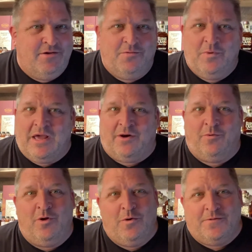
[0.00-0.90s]
We got to
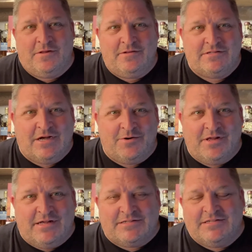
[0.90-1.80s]
roll with it. That's how it
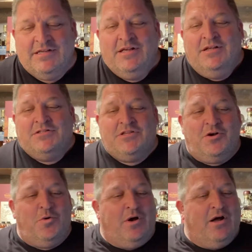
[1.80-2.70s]
is.
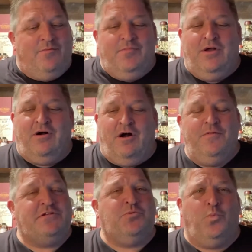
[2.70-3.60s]
So on
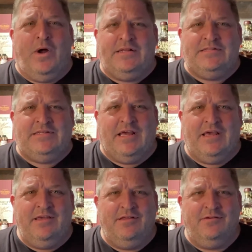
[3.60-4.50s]
this
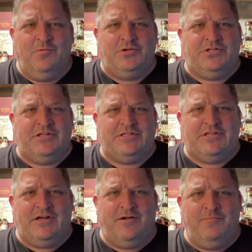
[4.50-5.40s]
Wednesday, which is
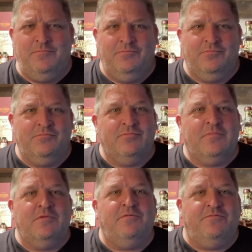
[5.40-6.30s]
fine,
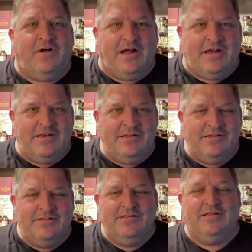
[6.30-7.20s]

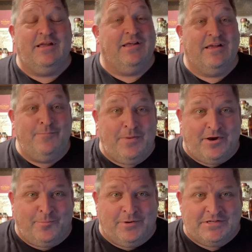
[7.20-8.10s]
I'm going to get
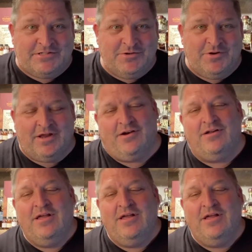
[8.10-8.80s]
better pretty soon here,